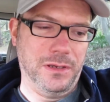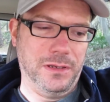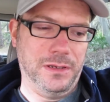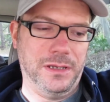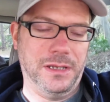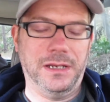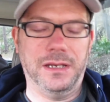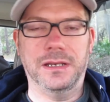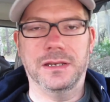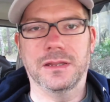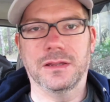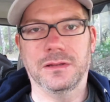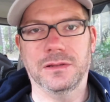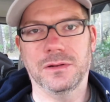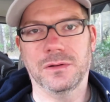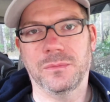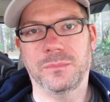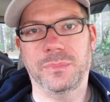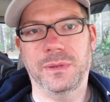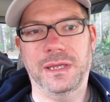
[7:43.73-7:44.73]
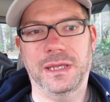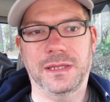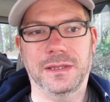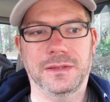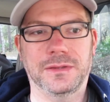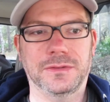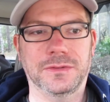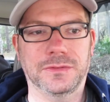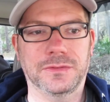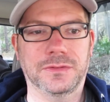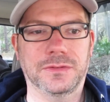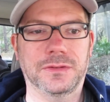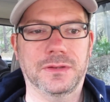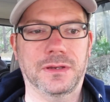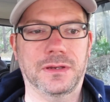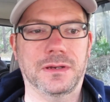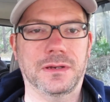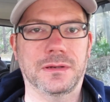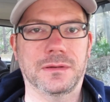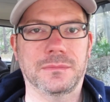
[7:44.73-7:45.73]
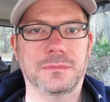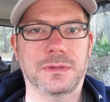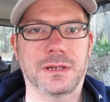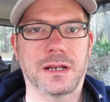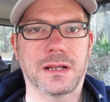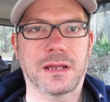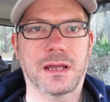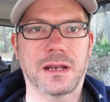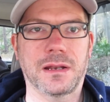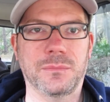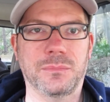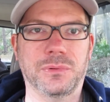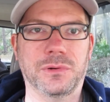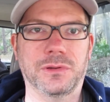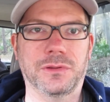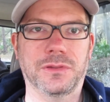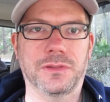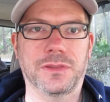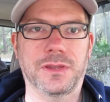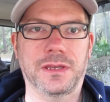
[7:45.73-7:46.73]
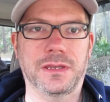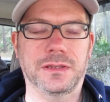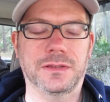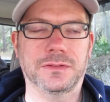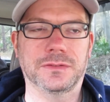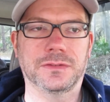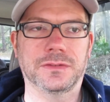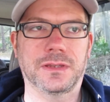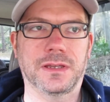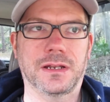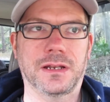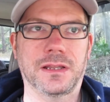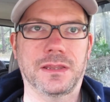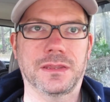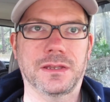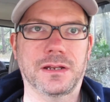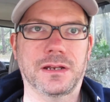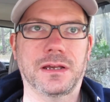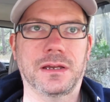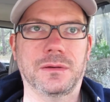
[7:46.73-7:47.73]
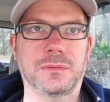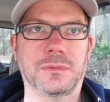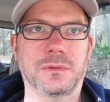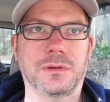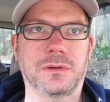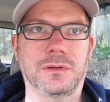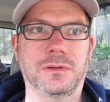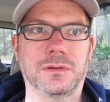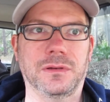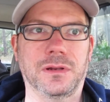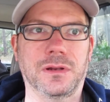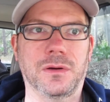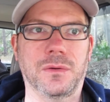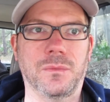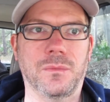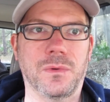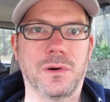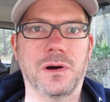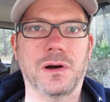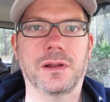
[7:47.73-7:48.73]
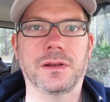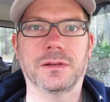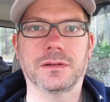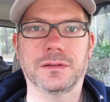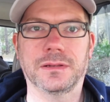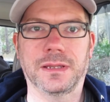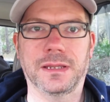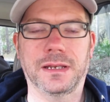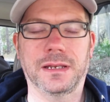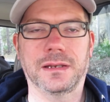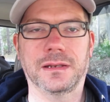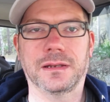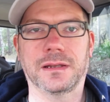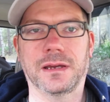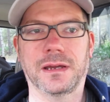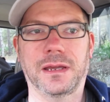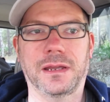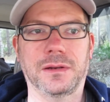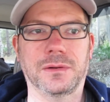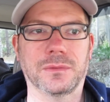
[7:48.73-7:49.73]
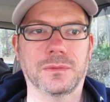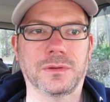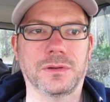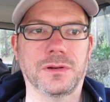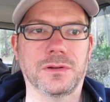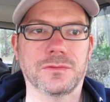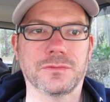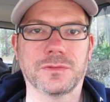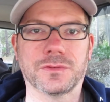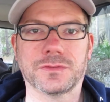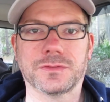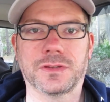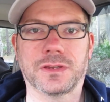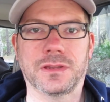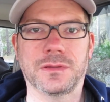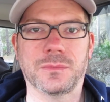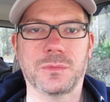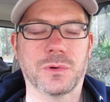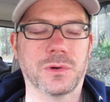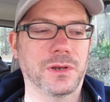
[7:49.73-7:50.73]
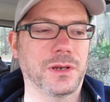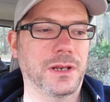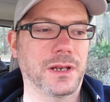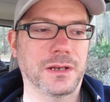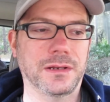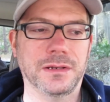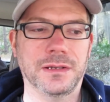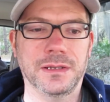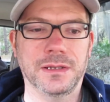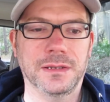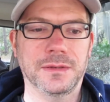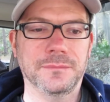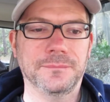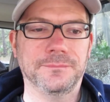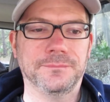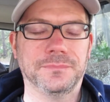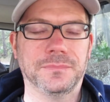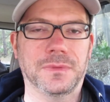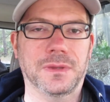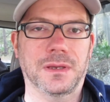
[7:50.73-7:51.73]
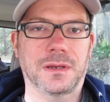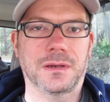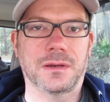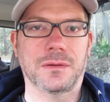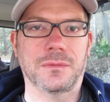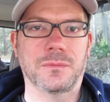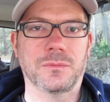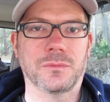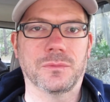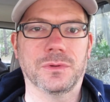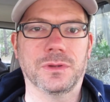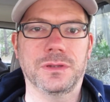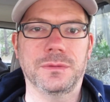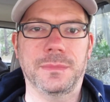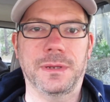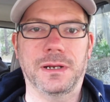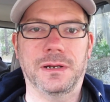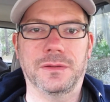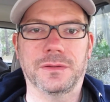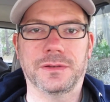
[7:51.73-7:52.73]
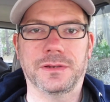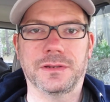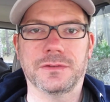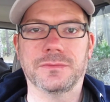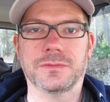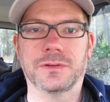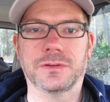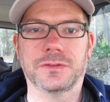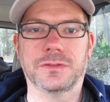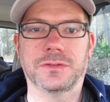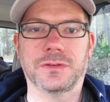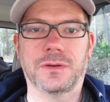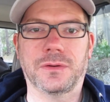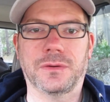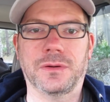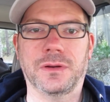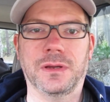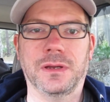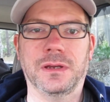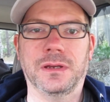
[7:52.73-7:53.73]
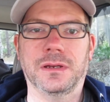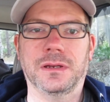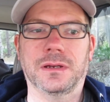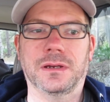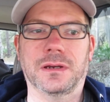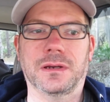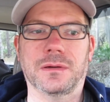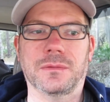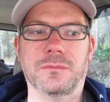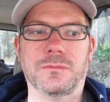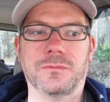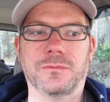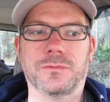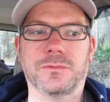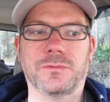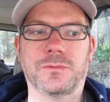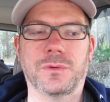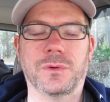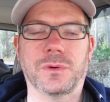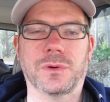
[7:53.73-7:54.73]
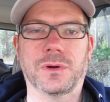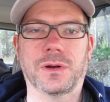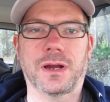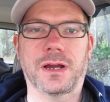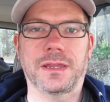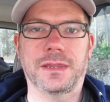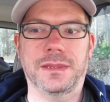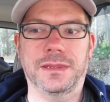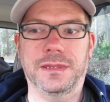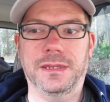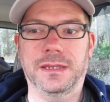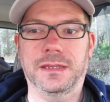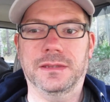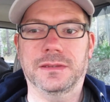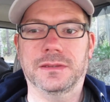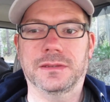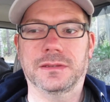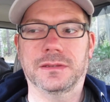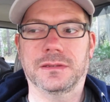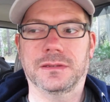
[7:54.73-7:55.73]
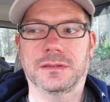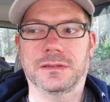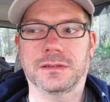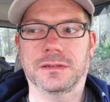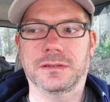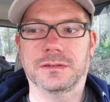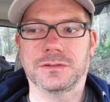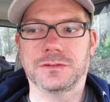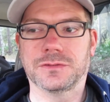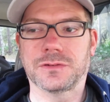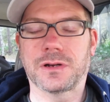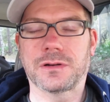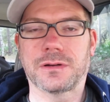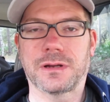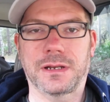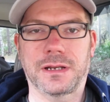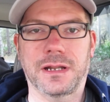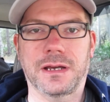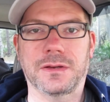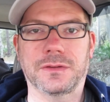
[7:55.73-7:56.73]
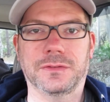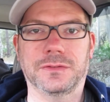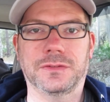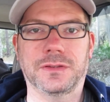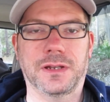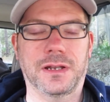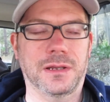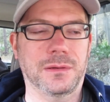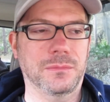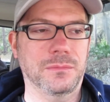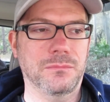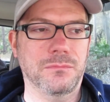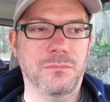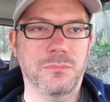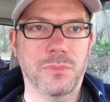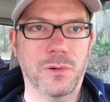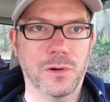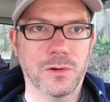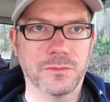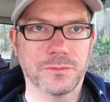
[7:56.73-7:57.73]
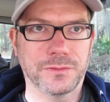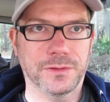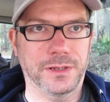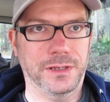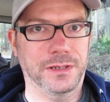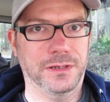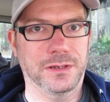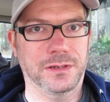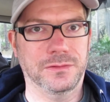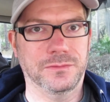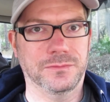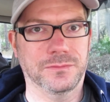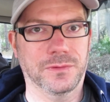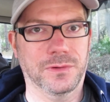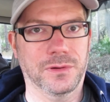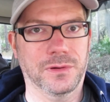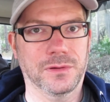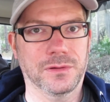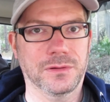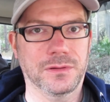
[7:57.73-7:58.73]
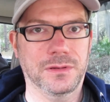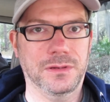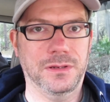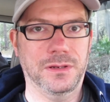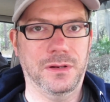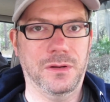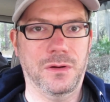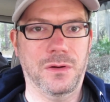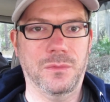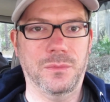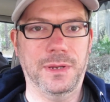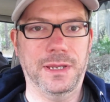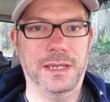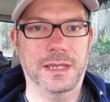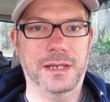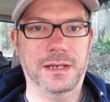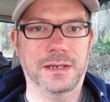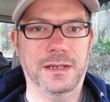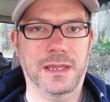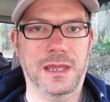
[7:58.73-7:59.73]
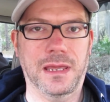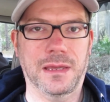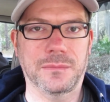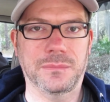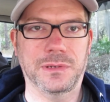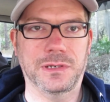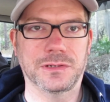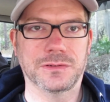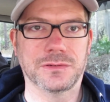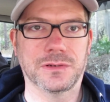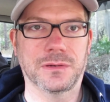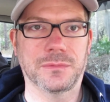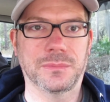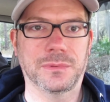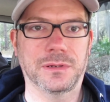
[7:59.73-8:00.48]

get into the little bins that I kind of put things that I thought I would, you know, want late at night or, you know, first thing in the morning, and really made all the difference. So I think the truck right now is set up perfectly good for, you know, a weekend camping trip,